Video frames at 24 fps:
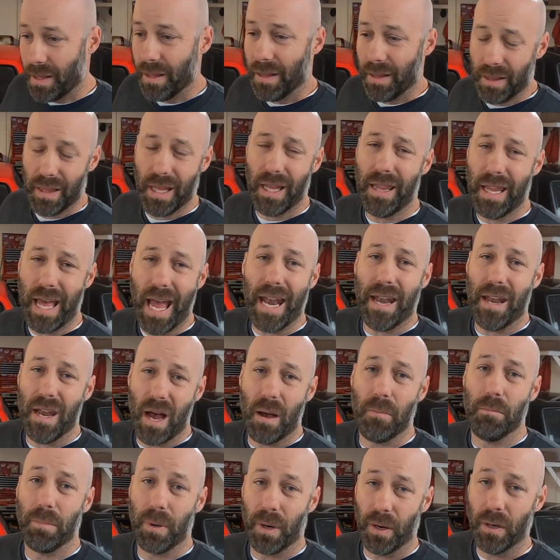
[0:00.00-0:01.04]
than that
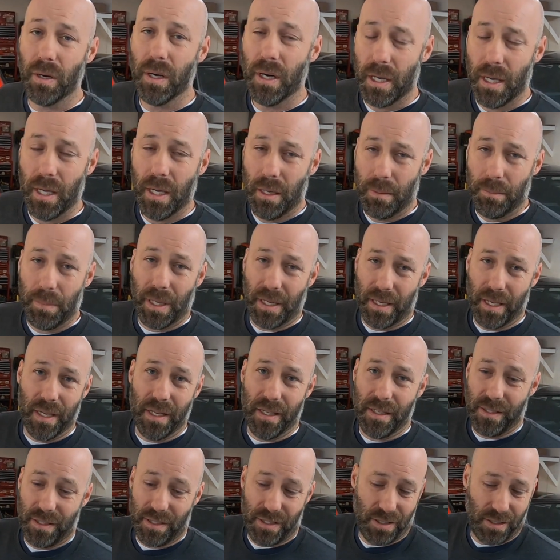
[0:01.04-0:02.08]
number
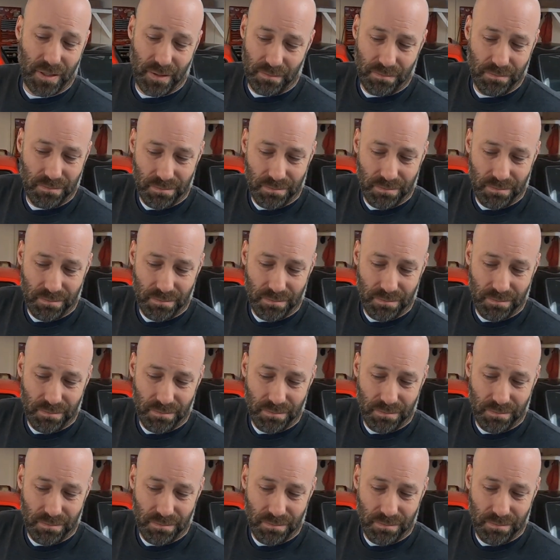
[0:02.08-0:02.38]
because